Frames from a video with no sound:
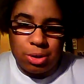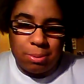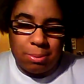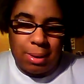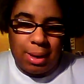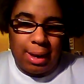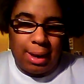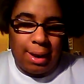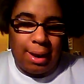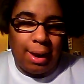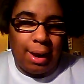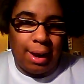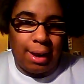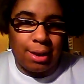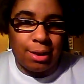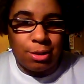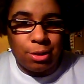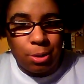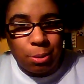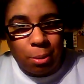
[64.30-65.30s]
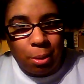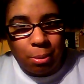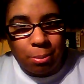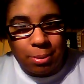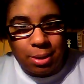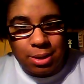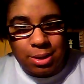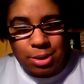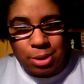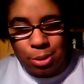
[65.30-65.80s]
to me, and you all
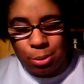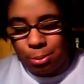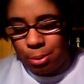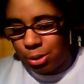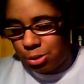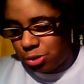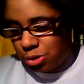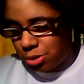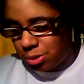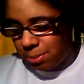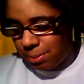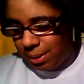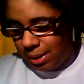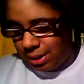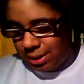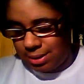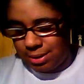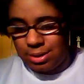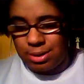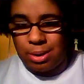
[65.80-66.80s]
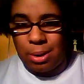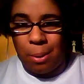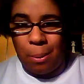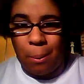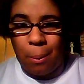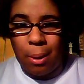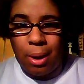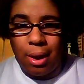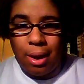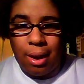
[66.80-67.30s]
mean so much to me.
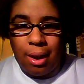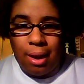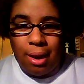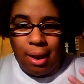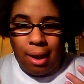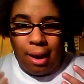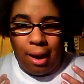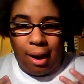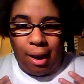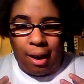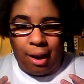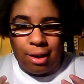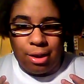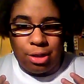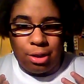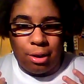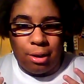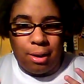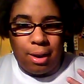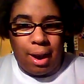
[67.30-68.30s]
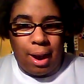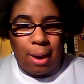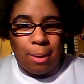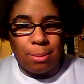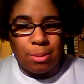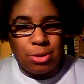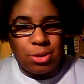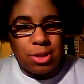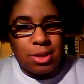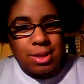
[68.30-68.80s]
So I thought I
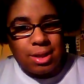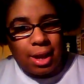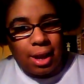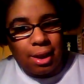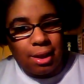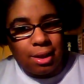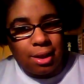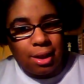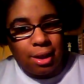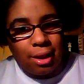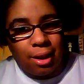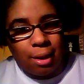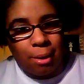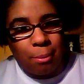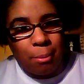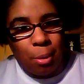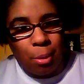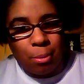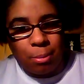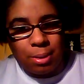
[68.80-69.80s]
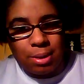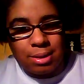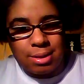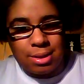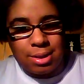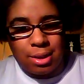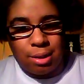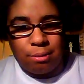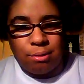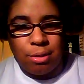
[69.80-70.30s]
would just take a
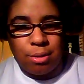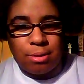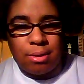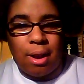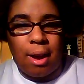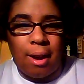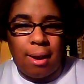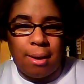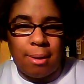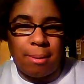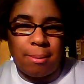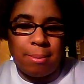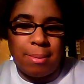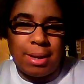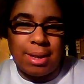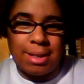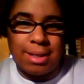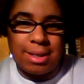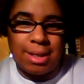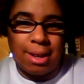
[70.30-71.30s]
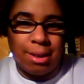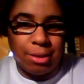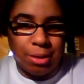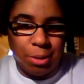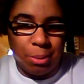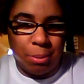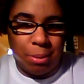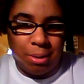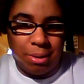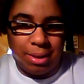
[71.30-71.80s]
moment of your time and tell
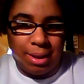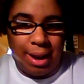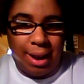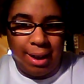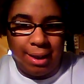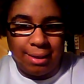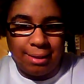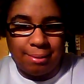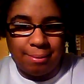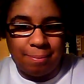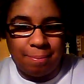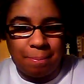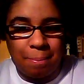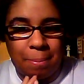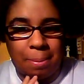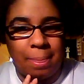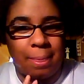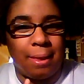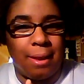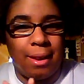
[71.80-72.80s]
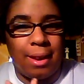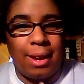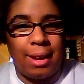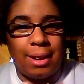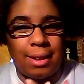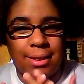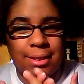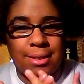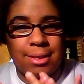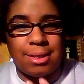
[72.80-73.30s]
you all that.
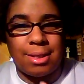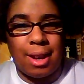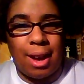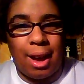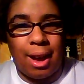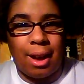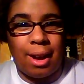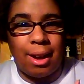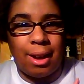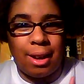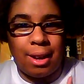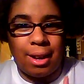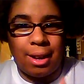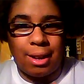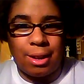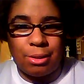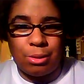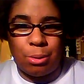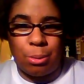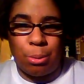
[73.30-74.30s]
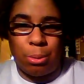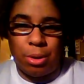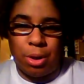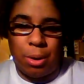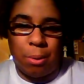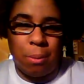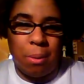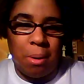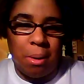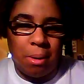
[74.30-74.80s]
And I adore
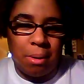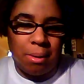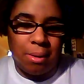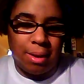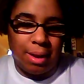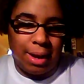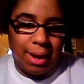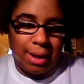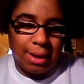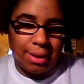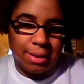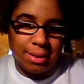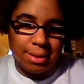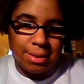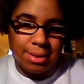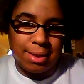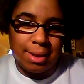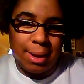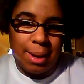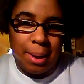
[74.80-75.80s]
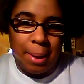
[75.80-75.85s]
you all, and